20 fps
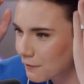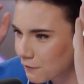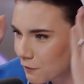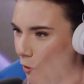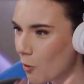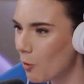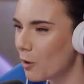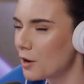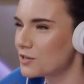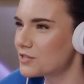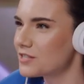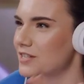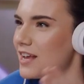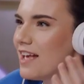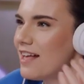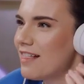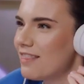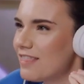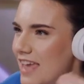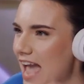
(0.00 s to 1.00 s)
And of course,
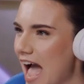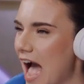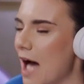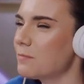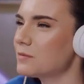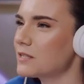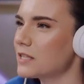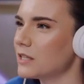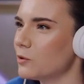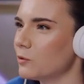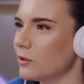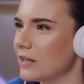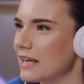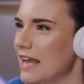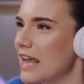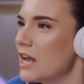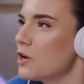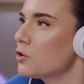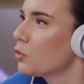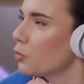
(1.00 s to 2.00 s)
the
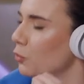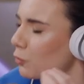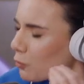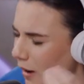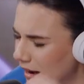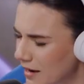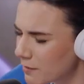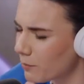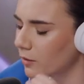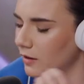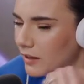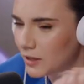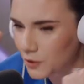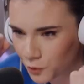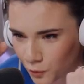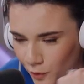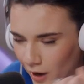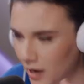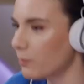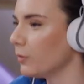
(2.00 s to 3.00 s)
absolutely incredible,
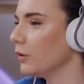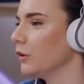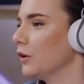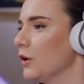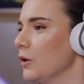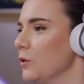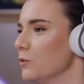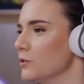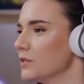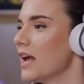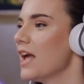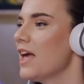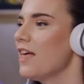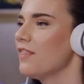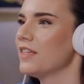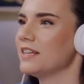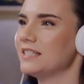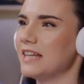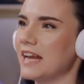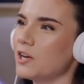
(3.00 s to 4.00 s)
incredible news
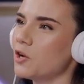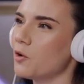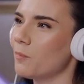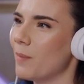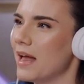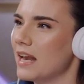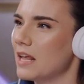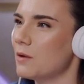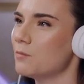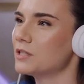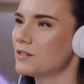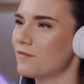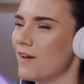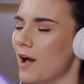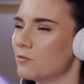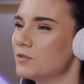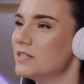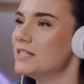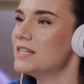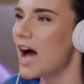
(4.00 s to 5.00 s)
that Daniel Penny was
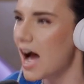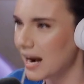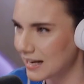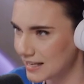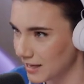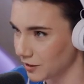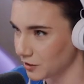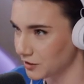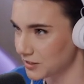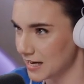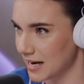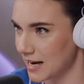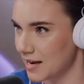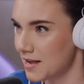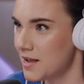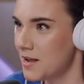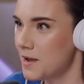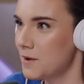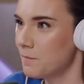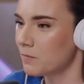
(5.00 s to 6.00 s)
found not guilty
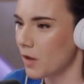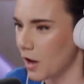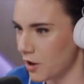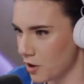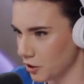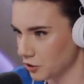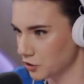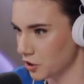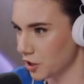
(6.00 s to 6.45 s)
on all